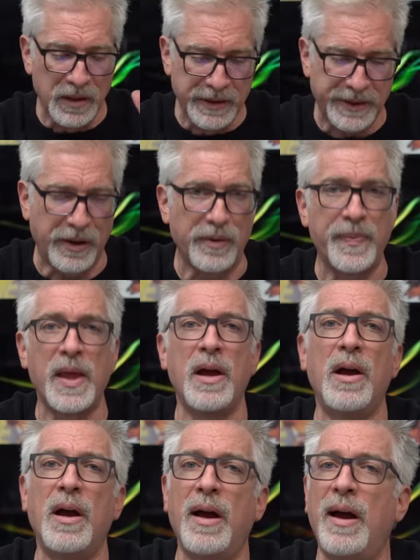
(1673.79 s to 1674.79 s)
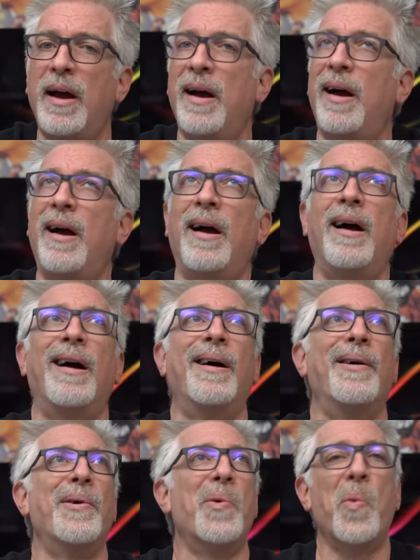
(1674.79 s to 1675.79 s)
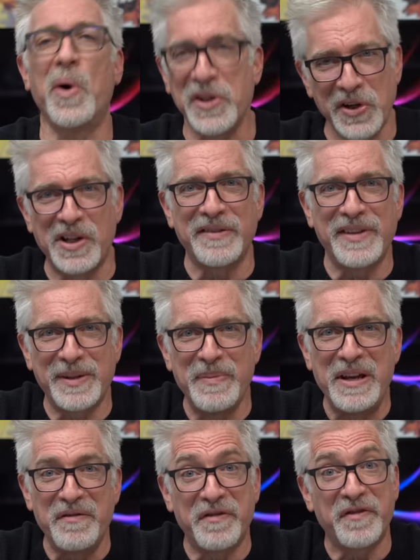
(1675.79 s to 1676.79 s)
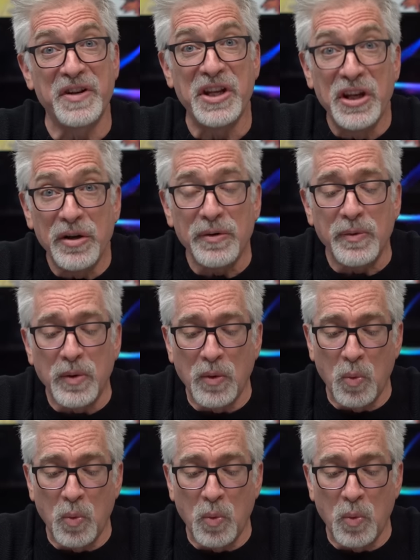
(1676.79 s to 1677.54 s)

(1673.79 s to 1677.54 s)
So, what does all of this mean for you?